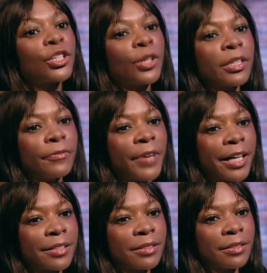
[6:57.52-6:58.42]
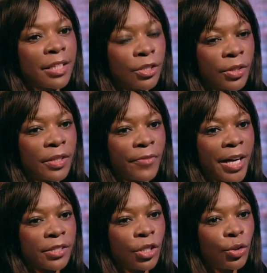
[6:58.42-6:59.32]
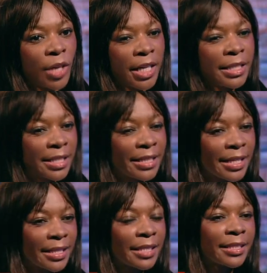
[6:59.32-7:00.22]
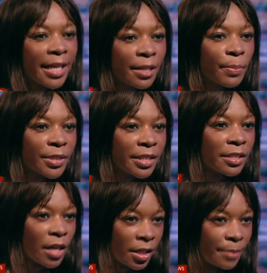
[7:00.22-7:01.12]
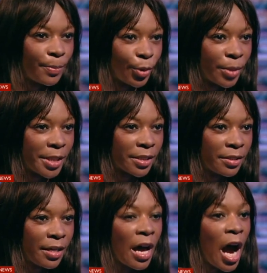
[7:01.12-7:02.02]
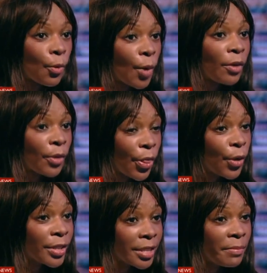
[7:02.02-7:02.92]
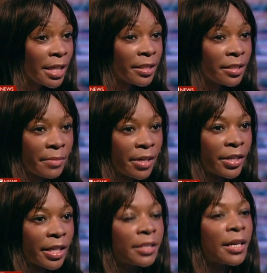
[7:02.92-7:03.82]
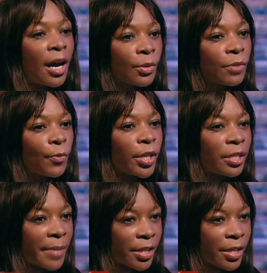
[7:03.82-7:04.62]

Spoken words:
Well, let's look at the facts. Let's look at the facts. The United States has 10% unemployment. Around 30 million Americans are out of work in the